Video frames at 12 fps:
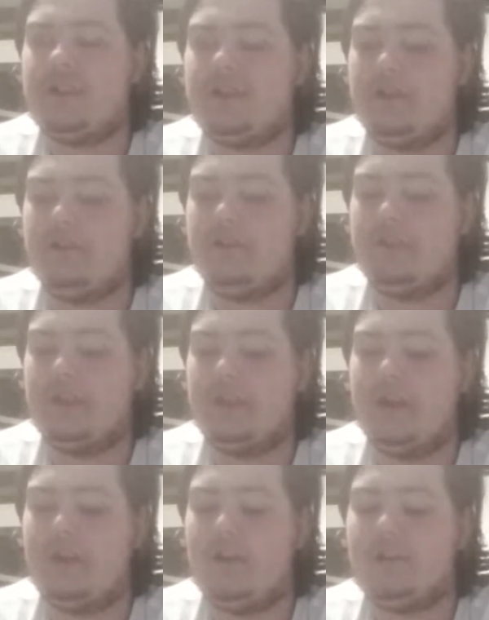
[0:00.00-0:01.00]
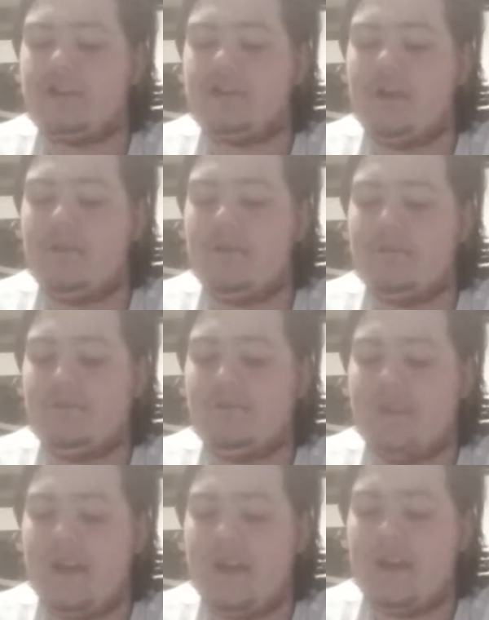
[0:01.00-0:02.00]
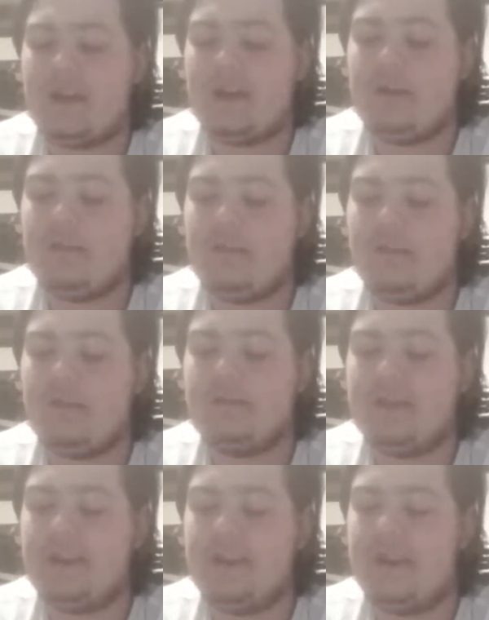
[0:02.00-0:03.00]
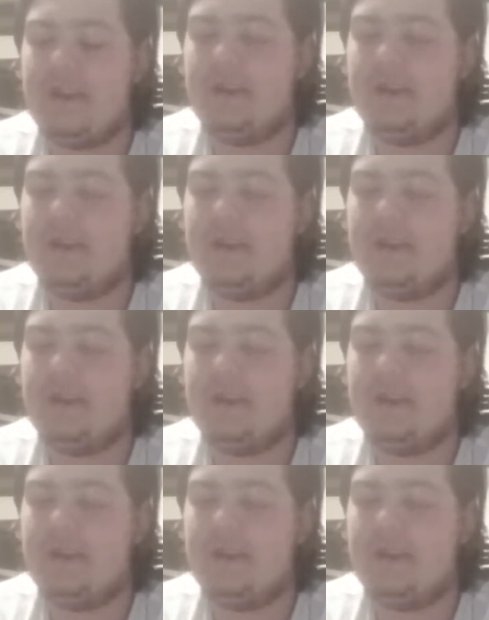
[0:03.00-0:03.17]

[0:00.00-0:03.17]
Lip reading: the only one there also. Kind of proves that